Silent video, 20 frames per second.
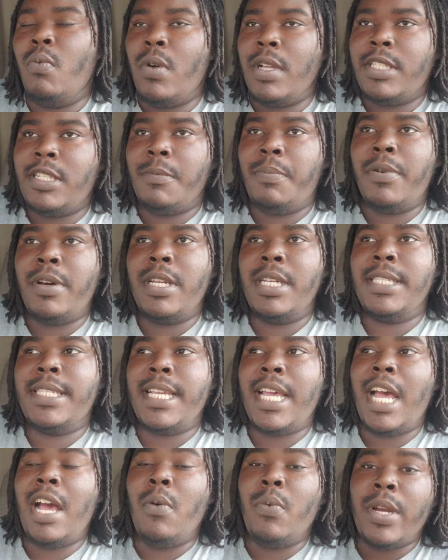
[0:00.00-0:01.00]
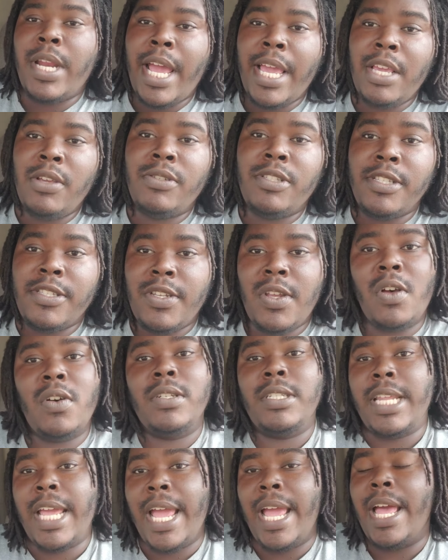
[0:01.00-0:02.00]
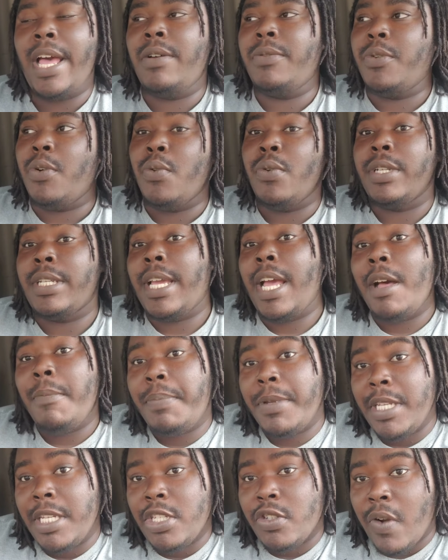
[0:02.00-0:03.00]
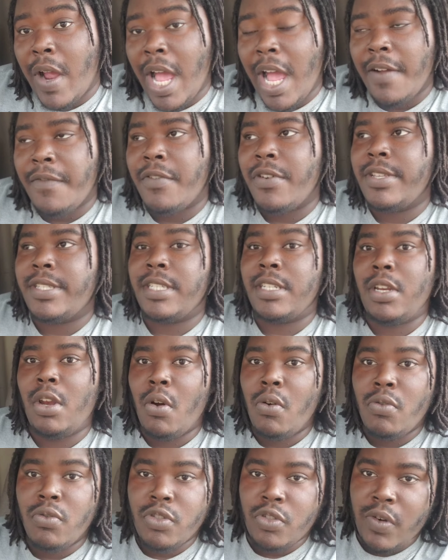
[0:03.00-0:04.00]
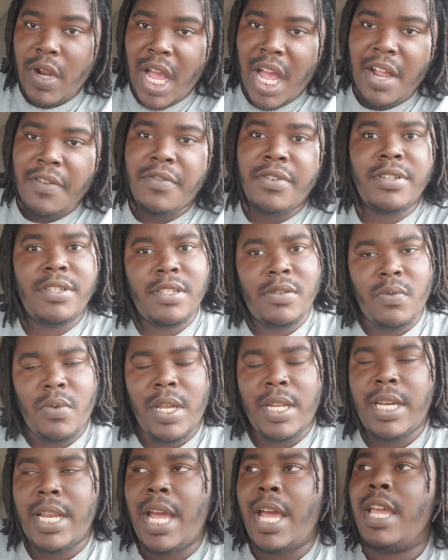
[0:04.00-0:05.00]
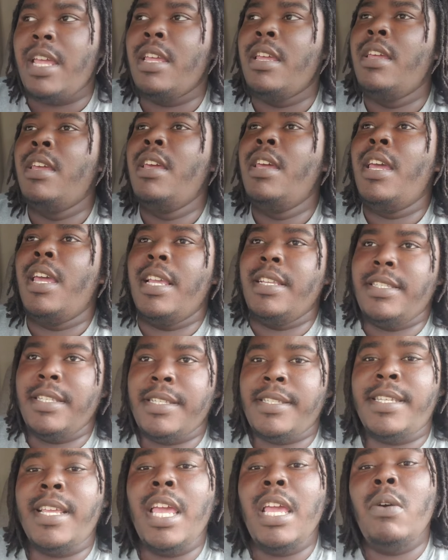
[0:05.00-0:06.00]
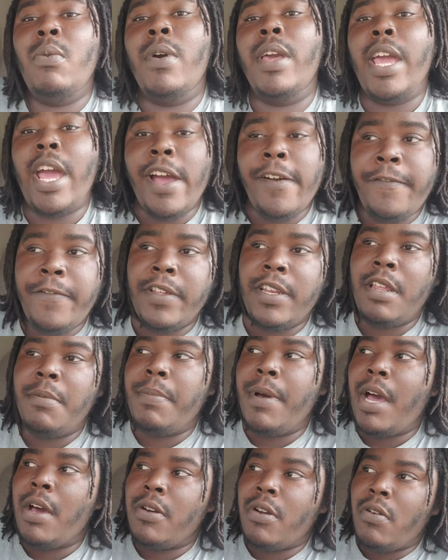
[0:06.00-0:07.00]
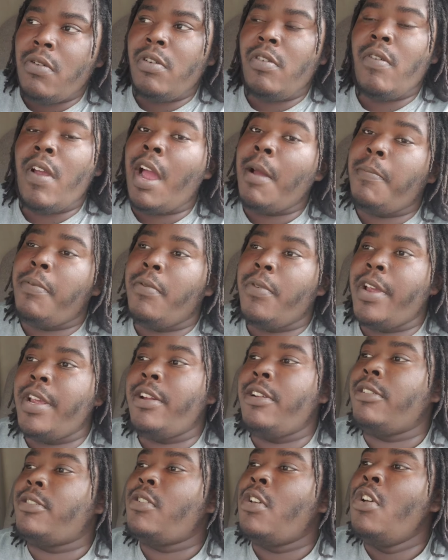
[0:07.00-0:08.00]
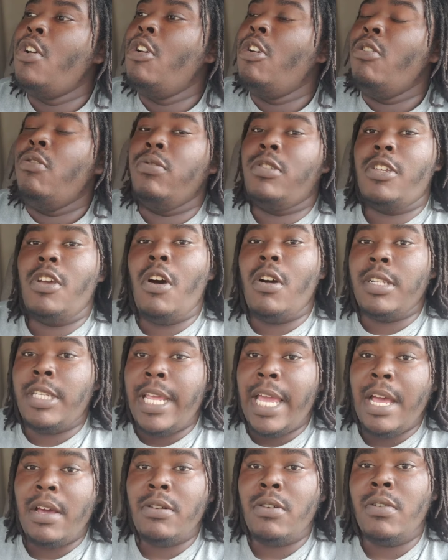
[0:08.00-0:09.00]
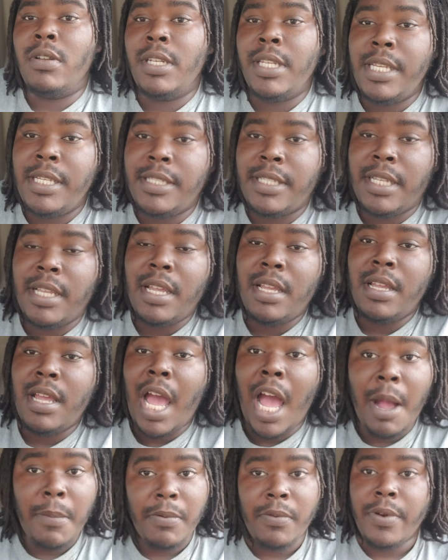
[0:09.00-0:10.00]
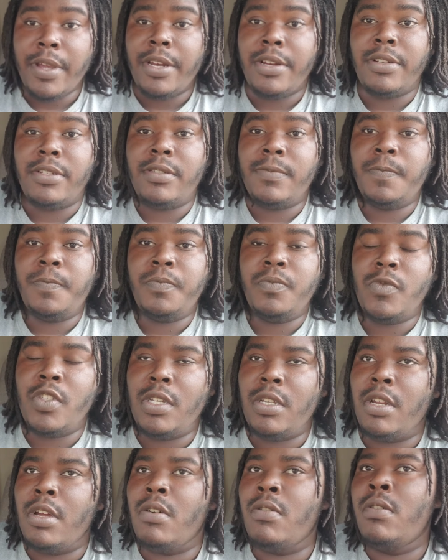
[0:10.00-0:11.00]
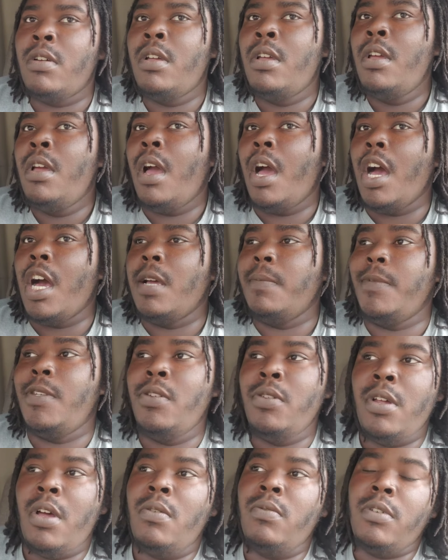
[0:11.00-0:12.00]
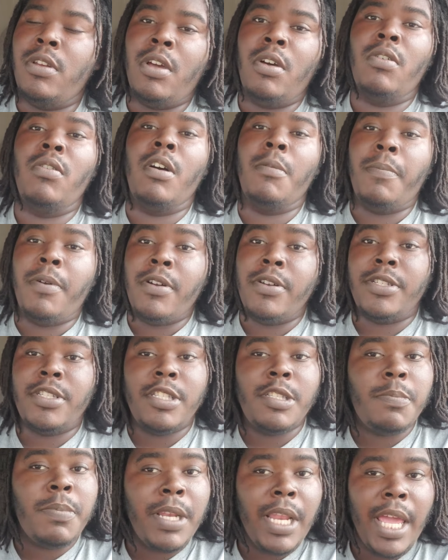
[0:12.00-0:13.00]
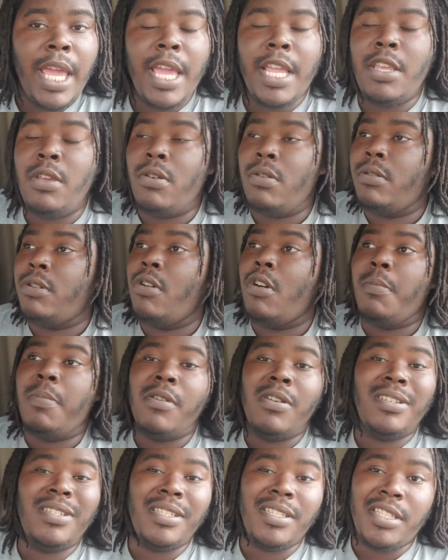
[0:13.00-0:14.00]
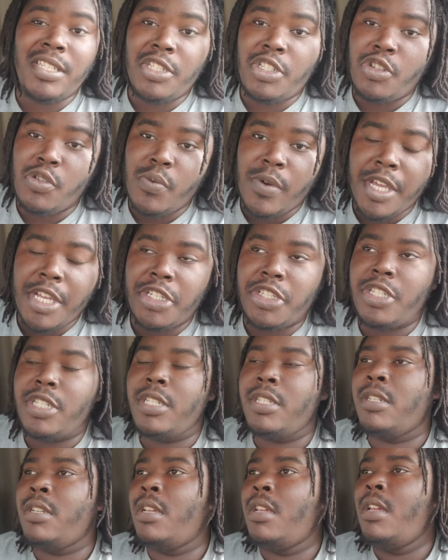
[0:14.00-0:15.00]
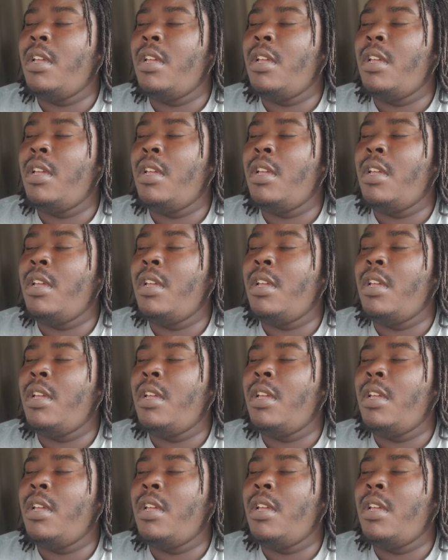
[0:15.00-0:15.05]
once upon a time when I used to talk down on company drivers and local drivers and whatnot, is the same way I feel about owner-operators who talk down on lease operators. You don't know a person's plan, you don't know a person's situation.